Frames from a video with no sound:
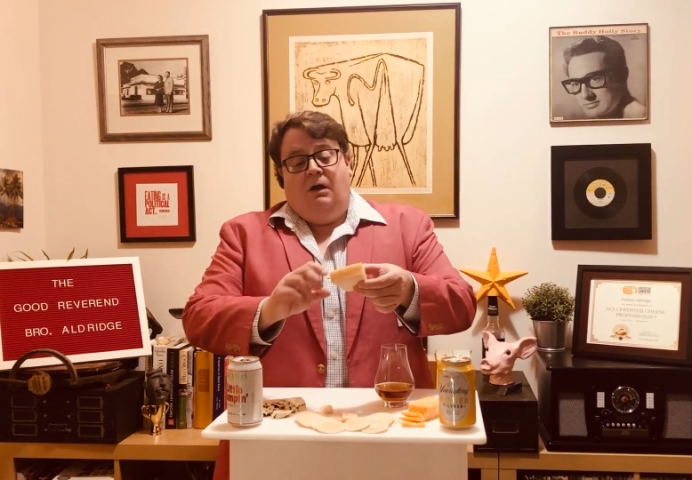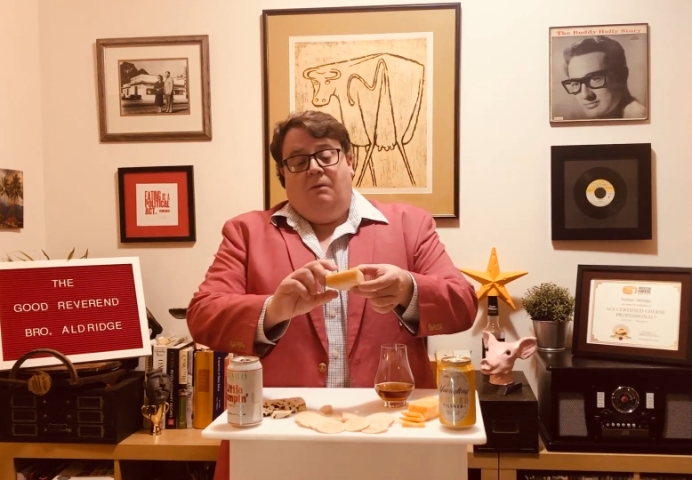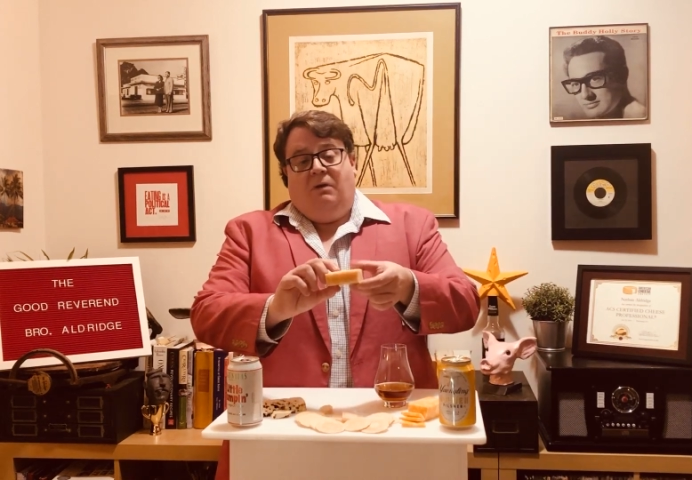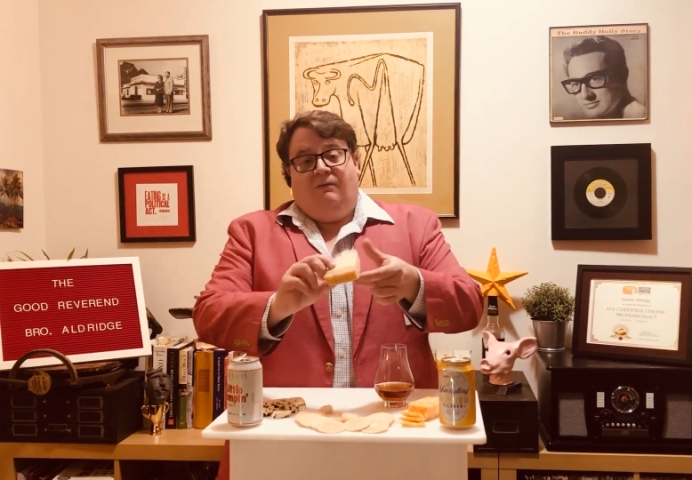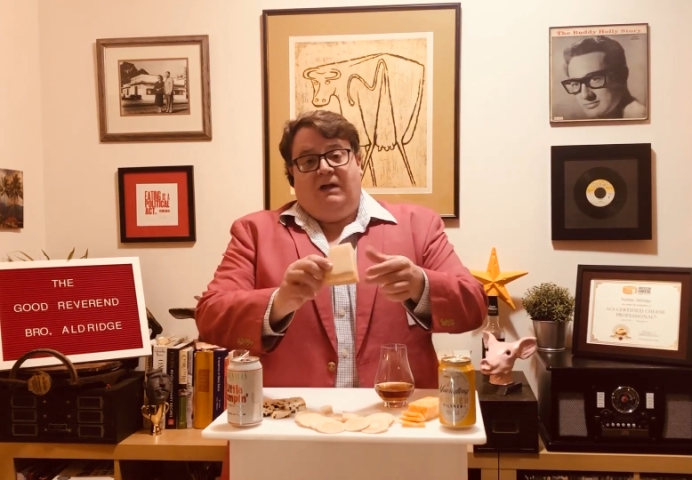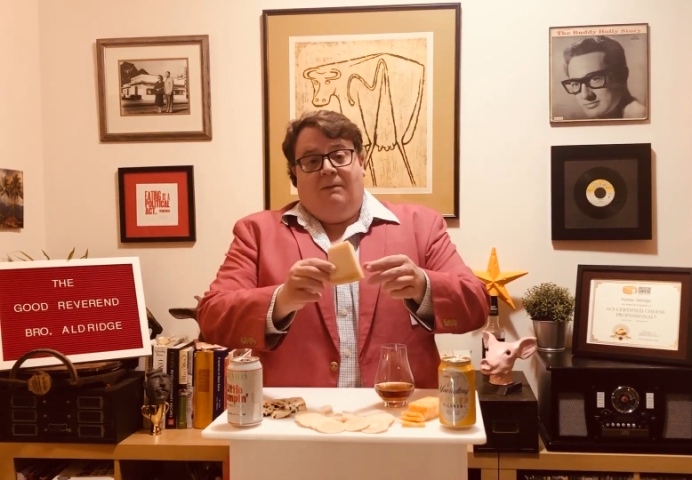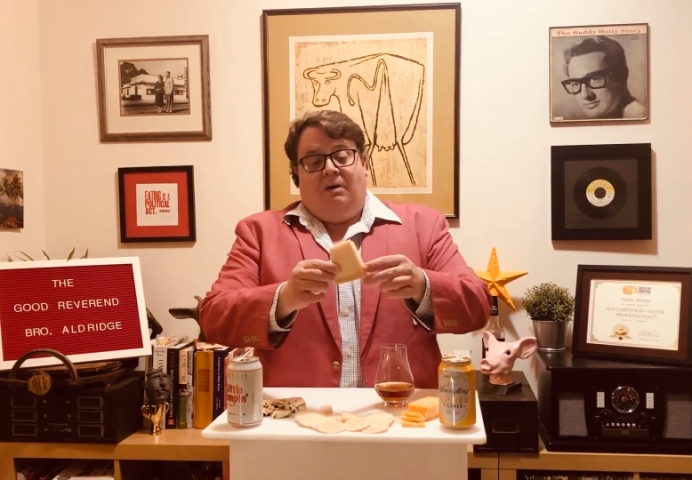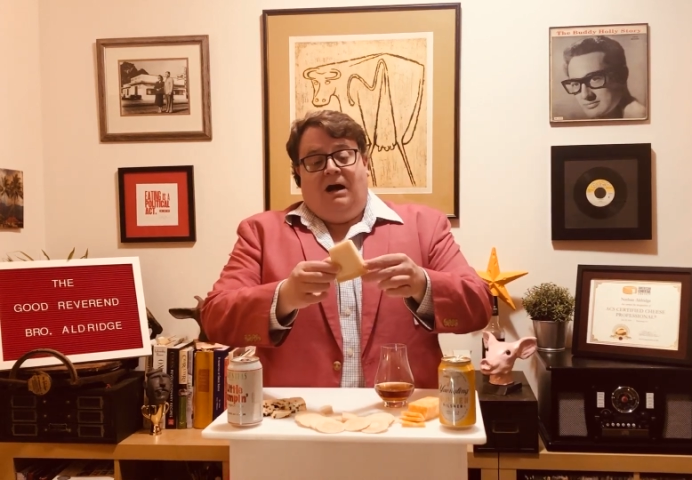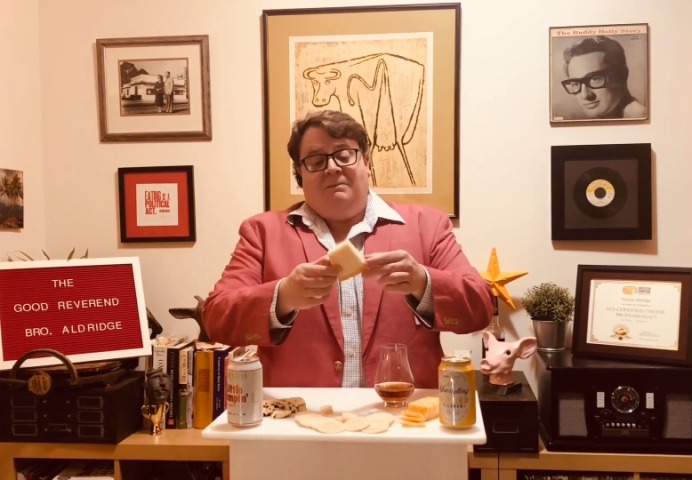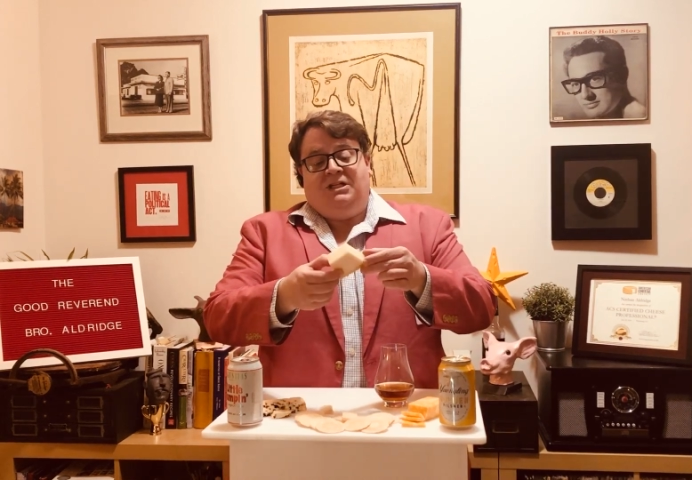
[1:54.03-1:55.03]
but I've got
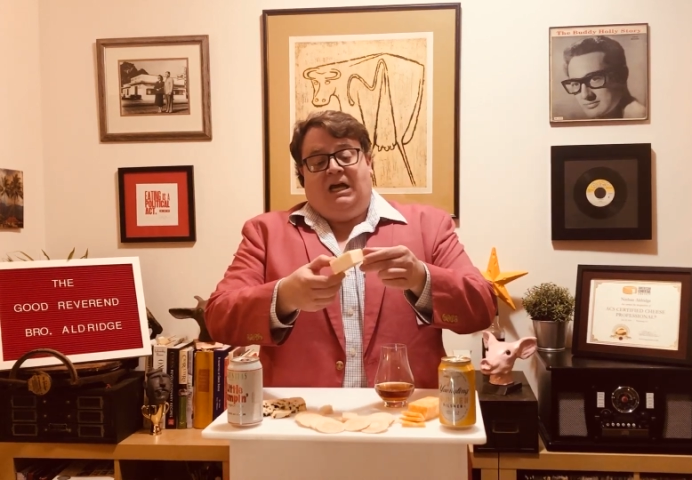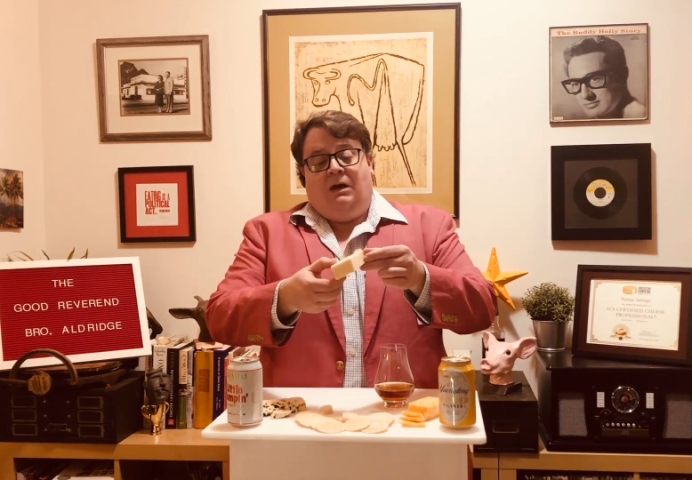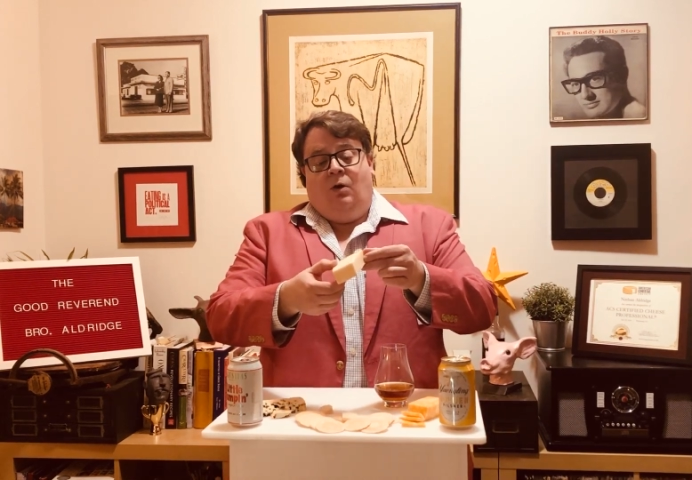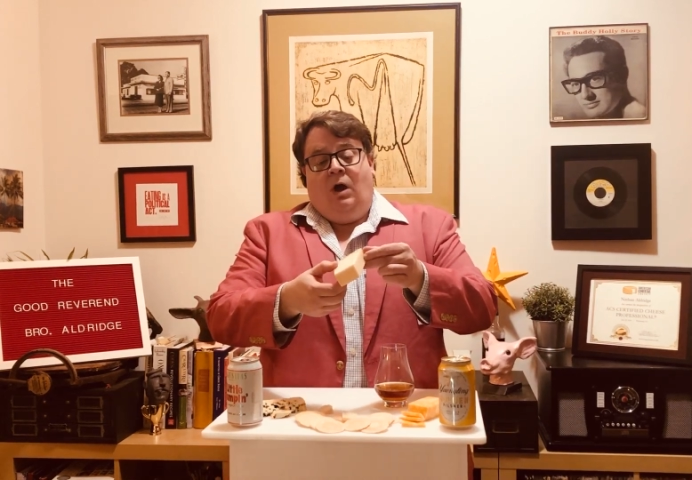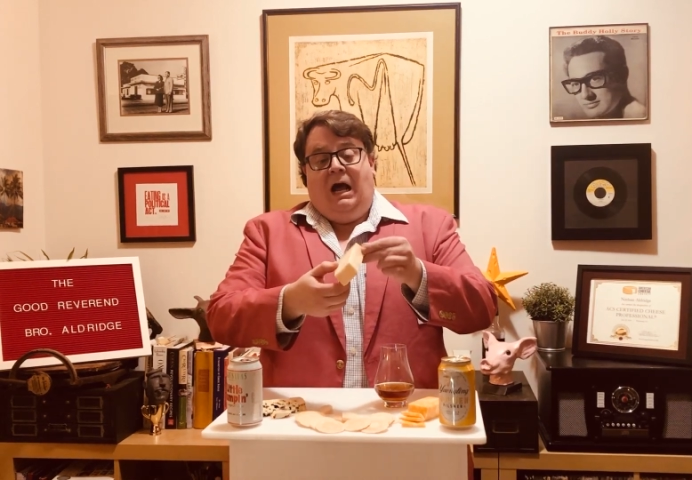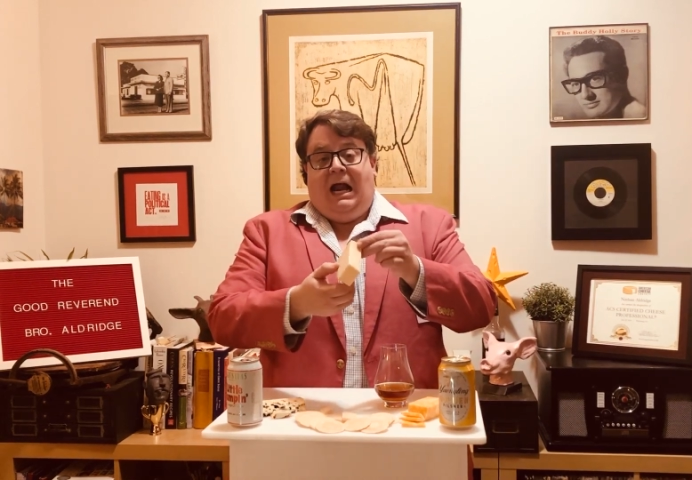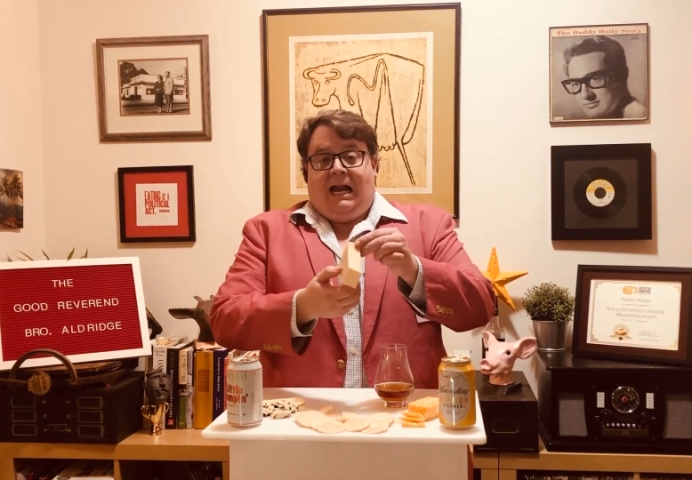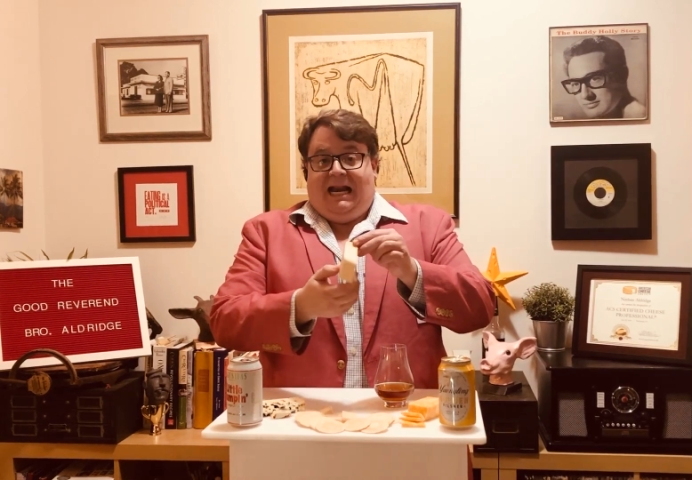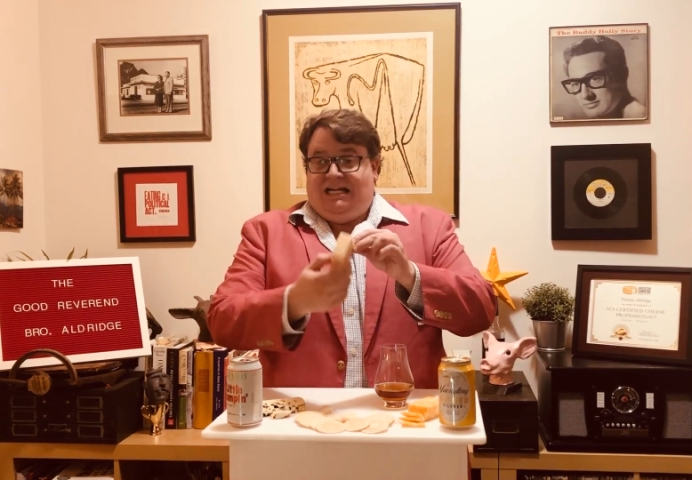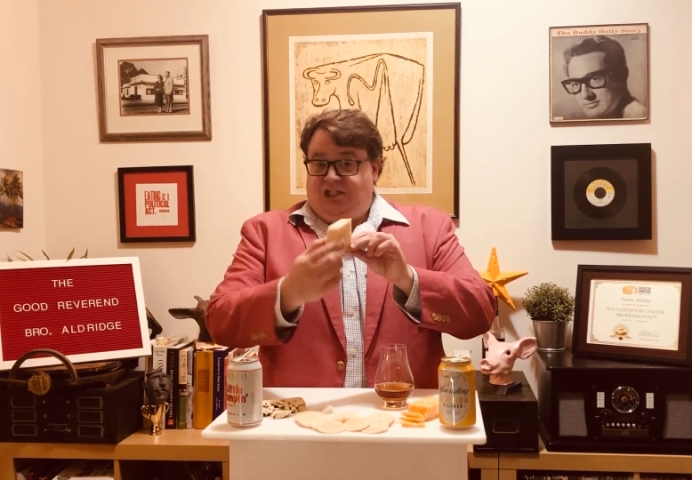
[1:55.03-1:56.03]
Parmigiano
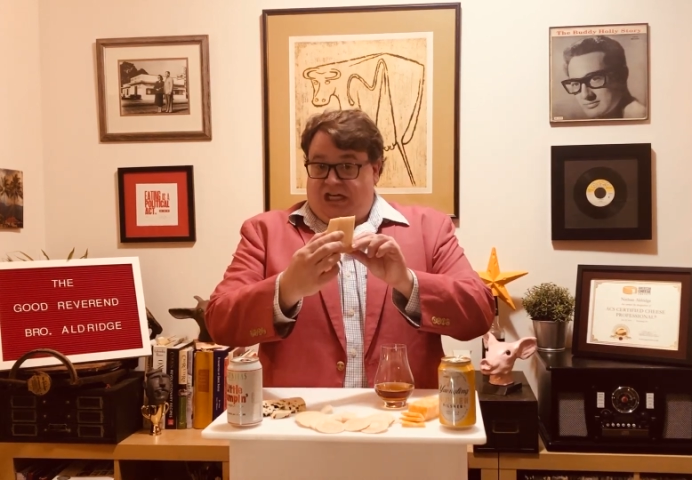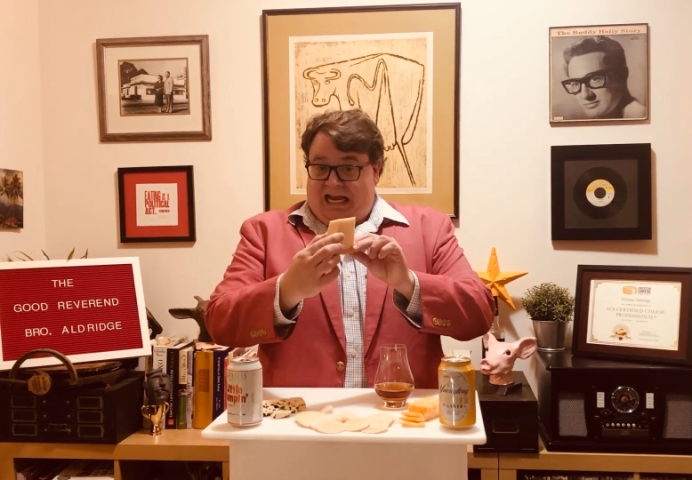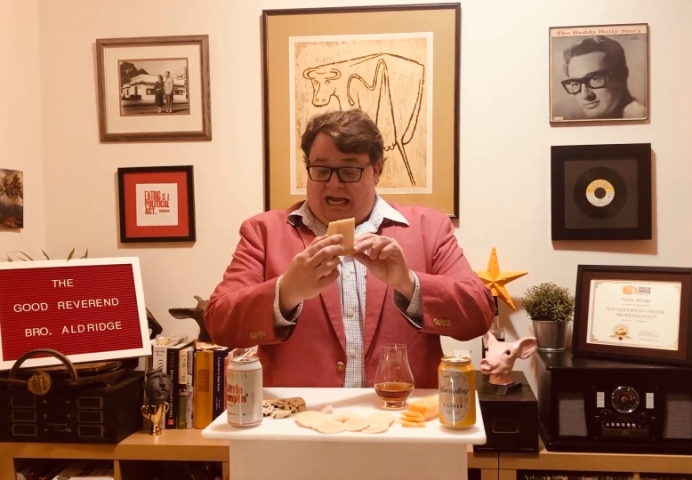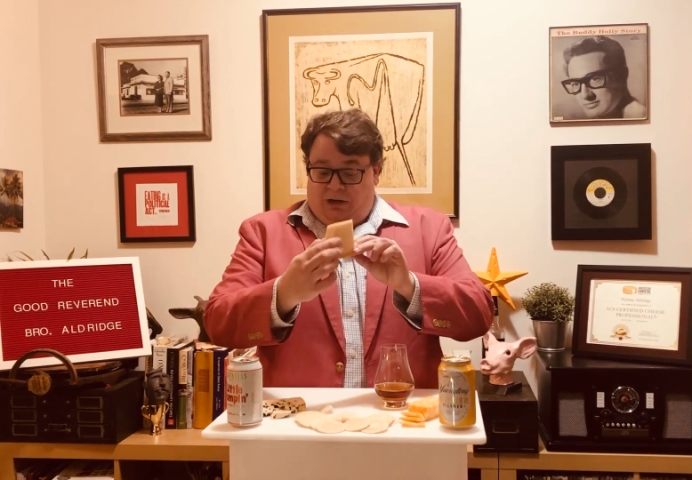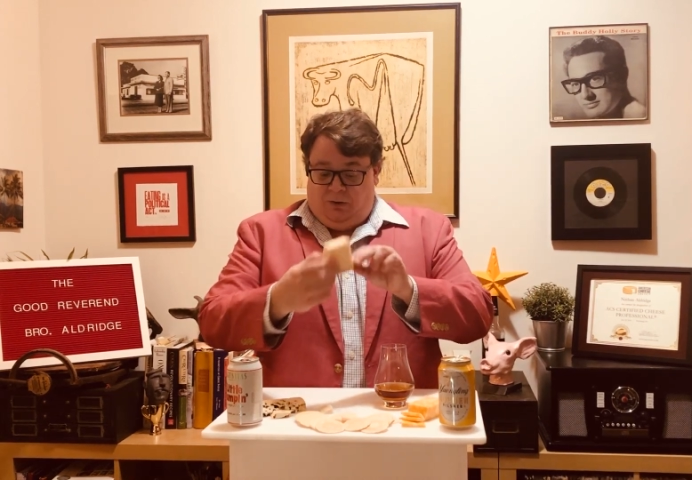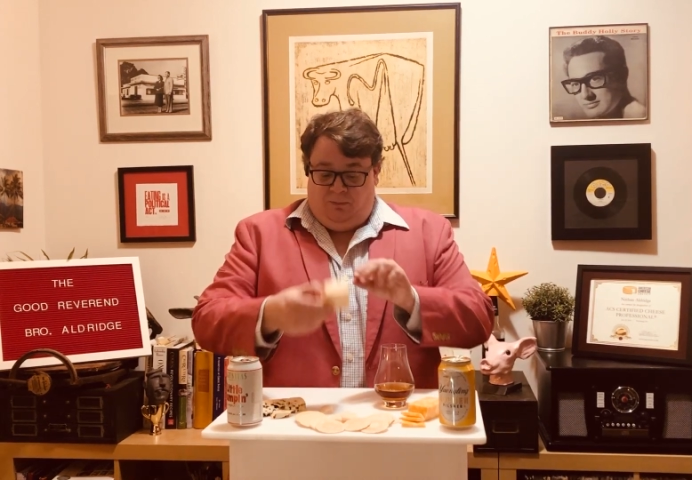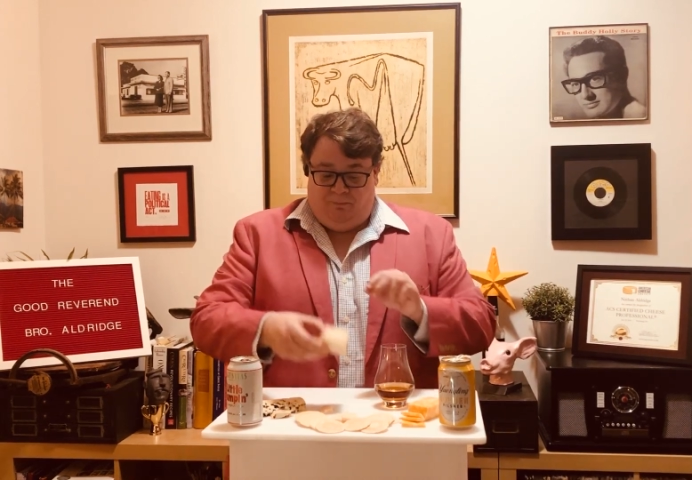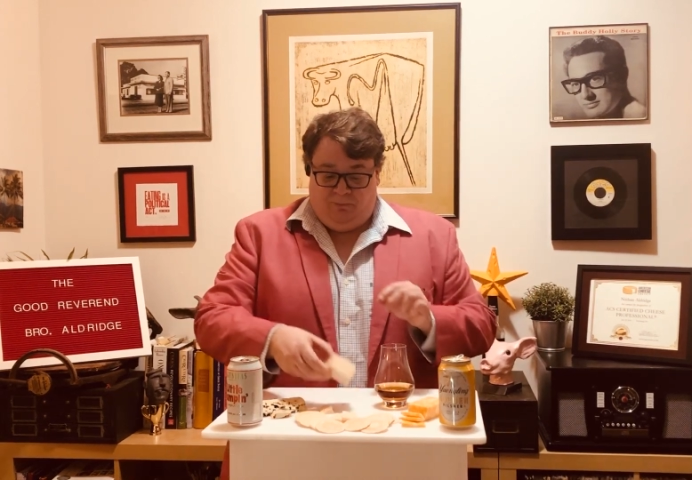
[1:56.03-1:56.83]
Reggiano.